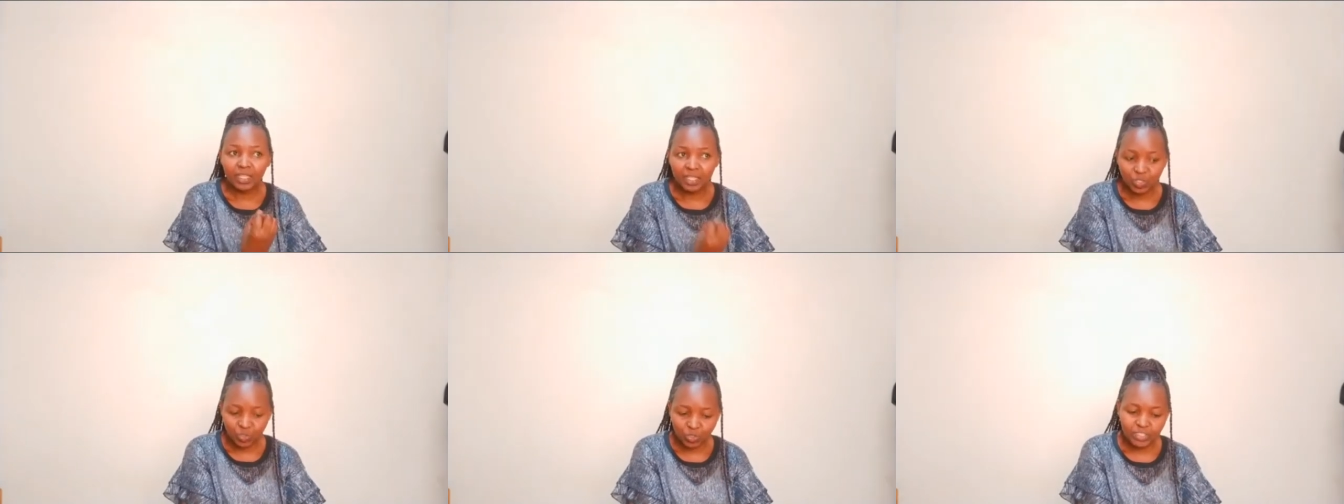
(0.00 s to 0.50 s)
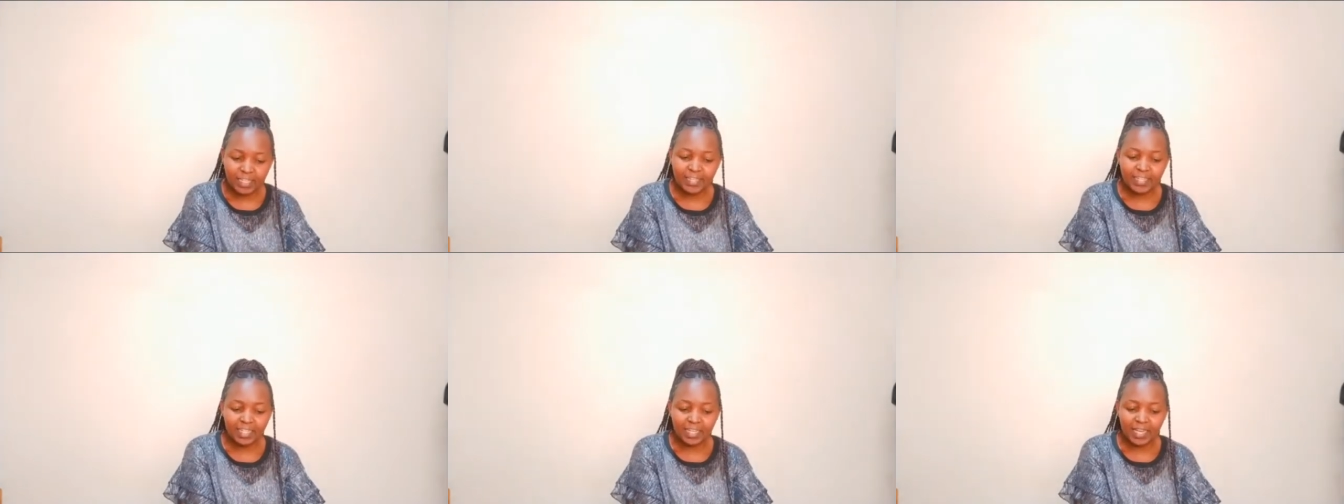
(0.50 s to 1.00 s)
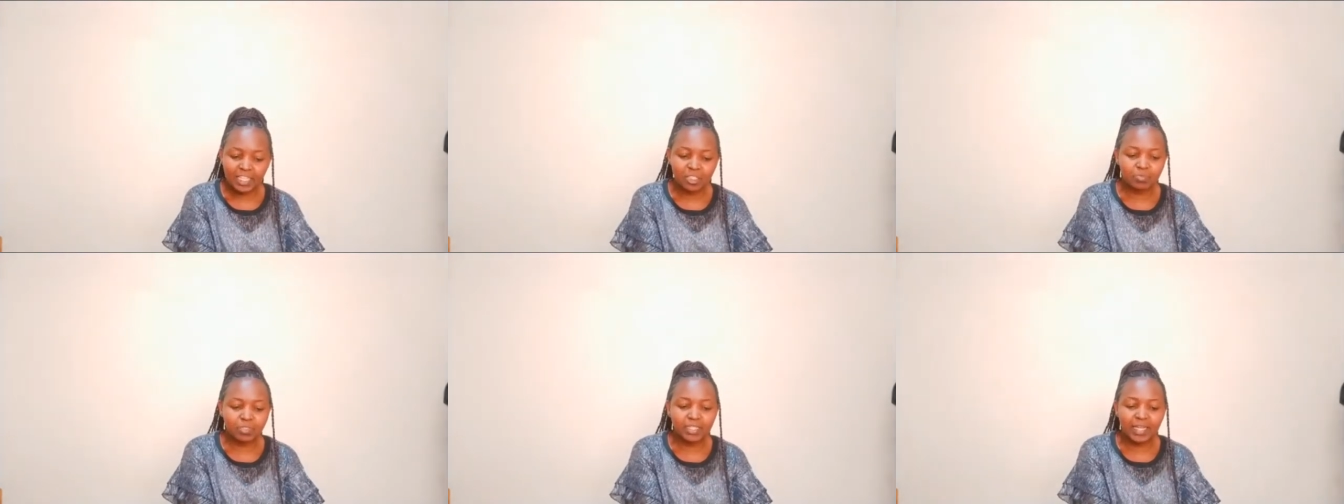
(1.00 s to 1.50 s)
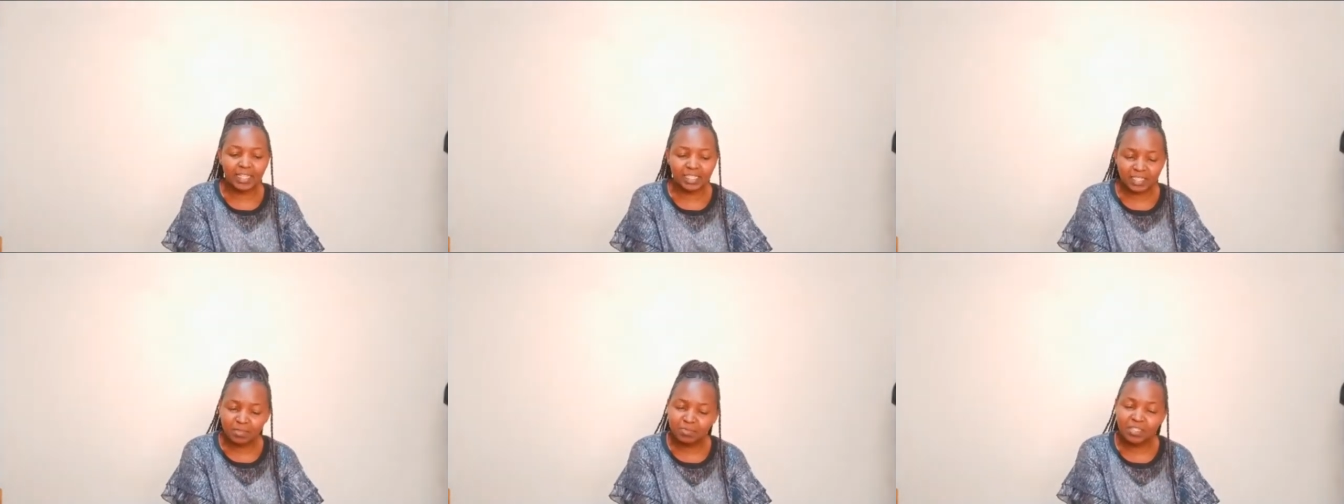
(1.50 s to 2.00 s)
Your channel has been
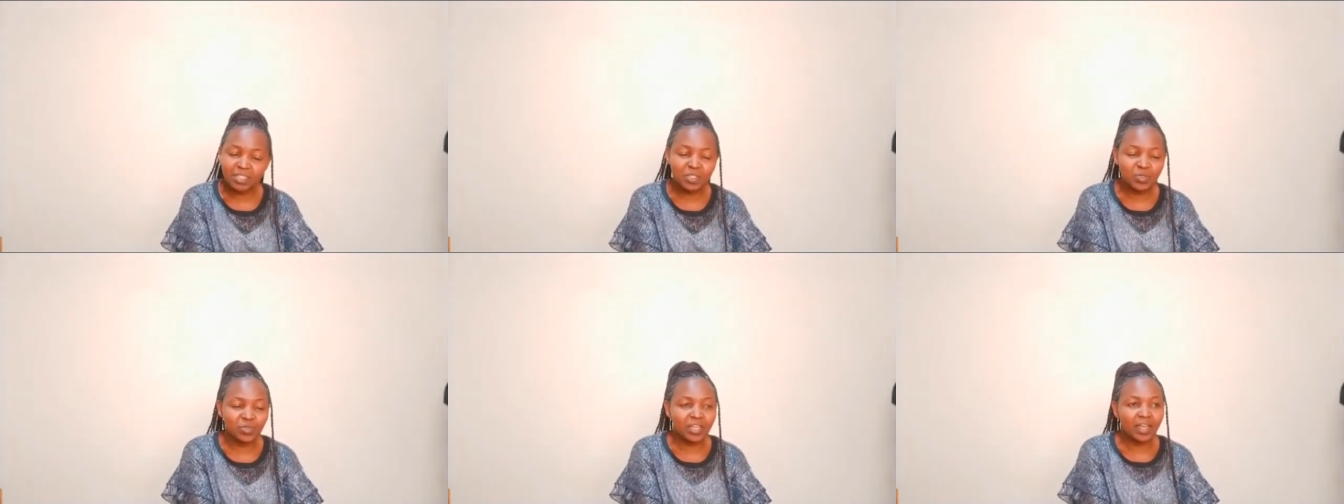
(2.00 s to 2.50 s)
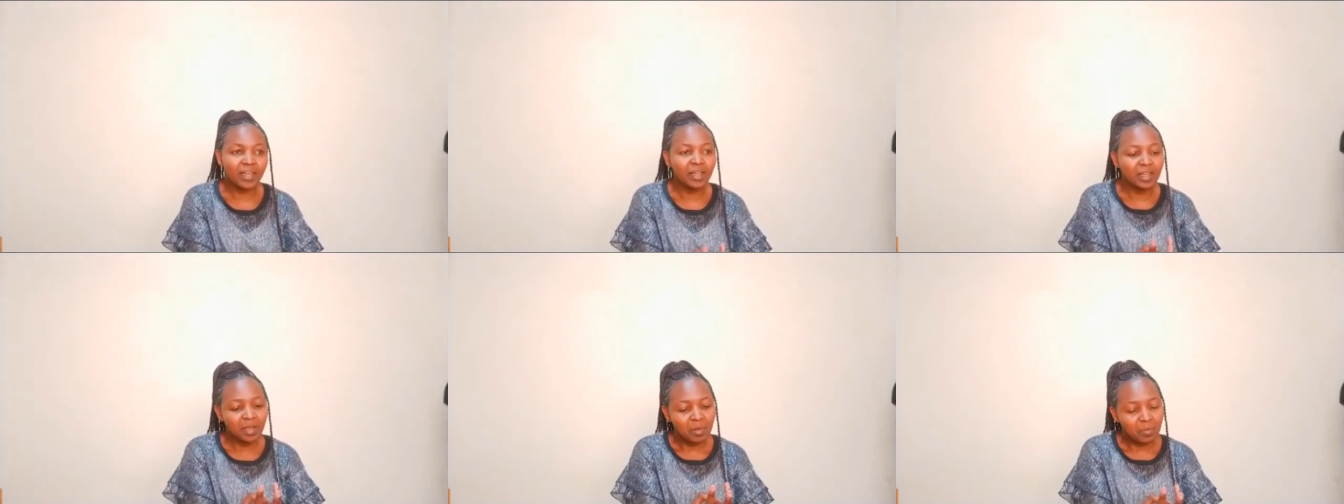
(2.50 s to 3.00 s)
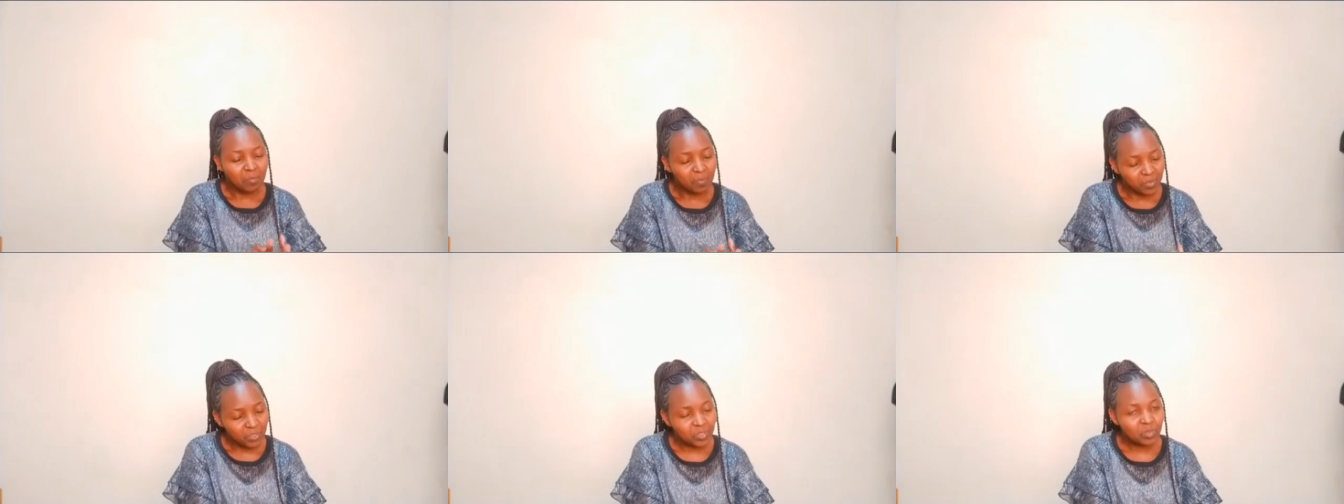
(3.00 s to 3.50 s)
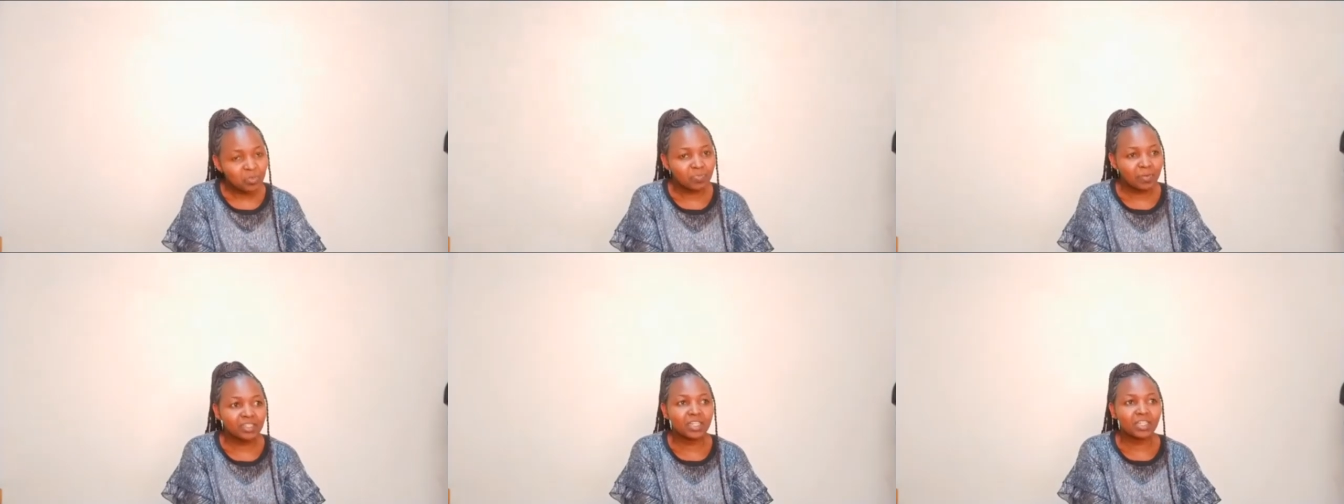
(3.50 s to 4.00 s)
accepted to the YouTube
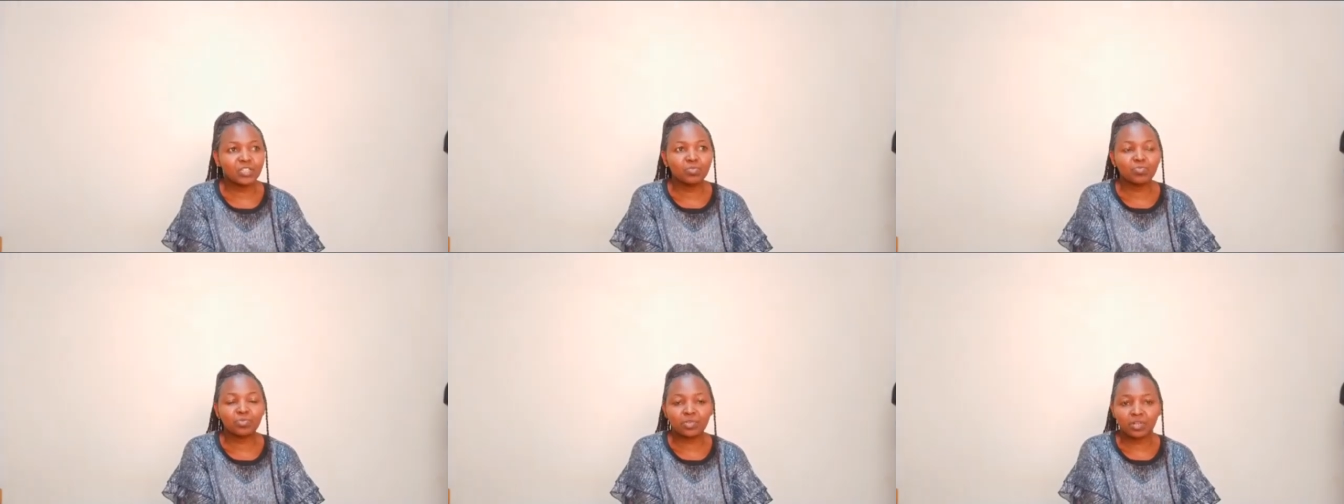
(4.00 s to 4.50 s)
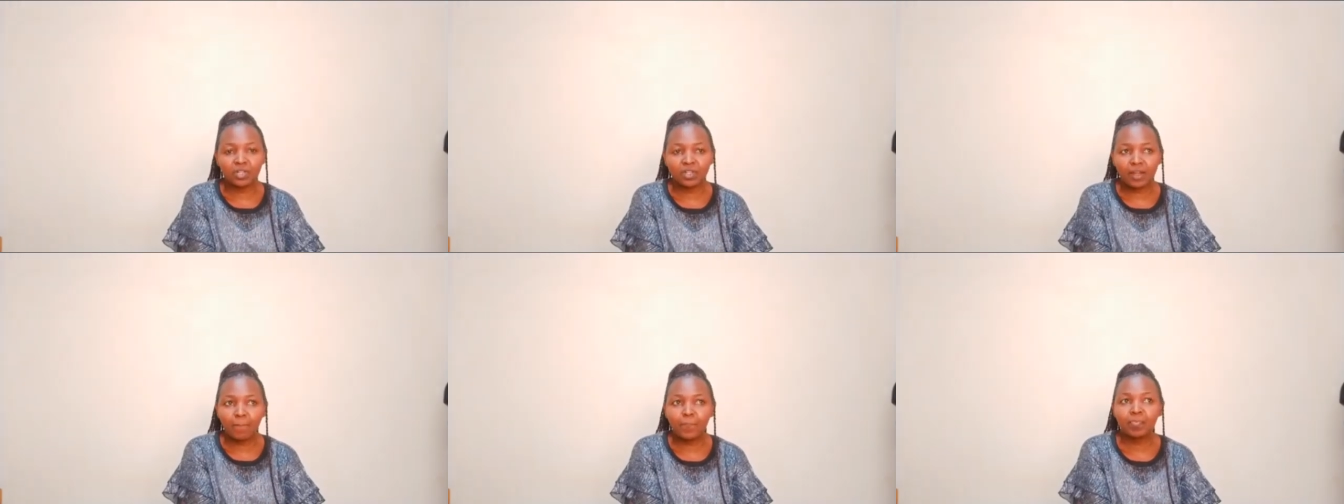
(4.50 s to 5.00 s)
partnership program.